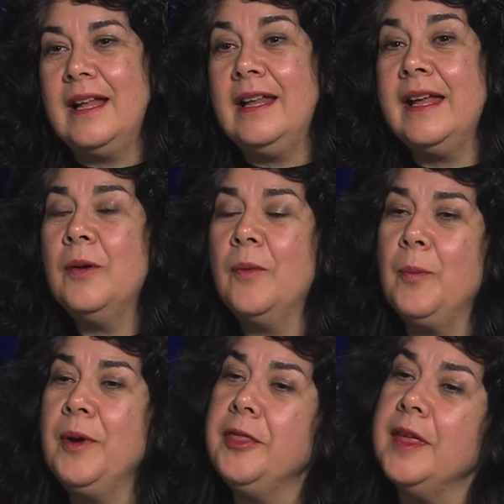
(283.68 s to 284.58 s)
Lynn,
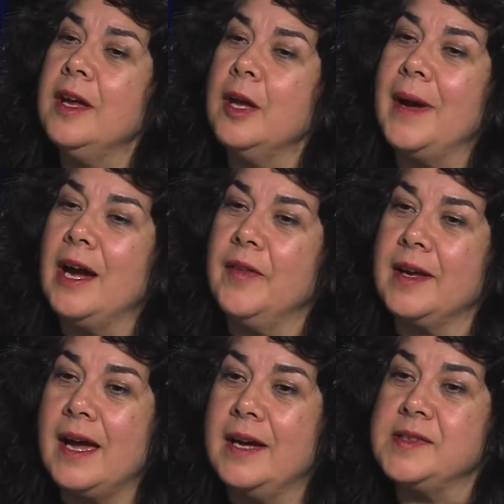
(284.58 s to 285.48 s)
when we think about the
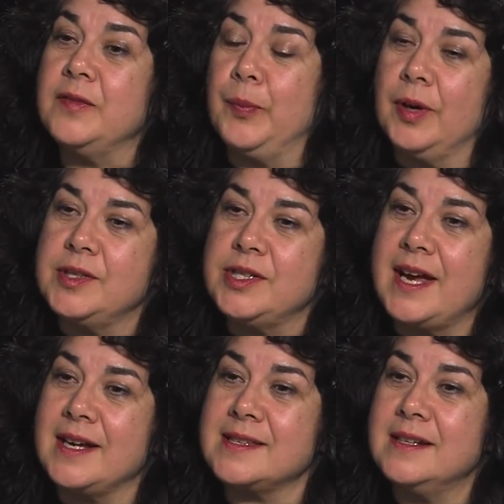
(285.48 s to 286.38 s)
kinds of
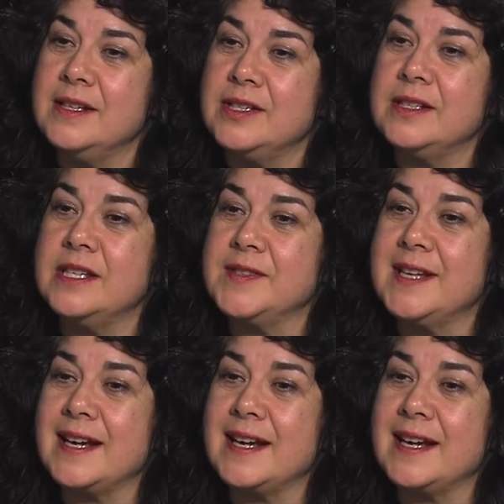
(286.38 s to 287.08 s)
projects and initiatives and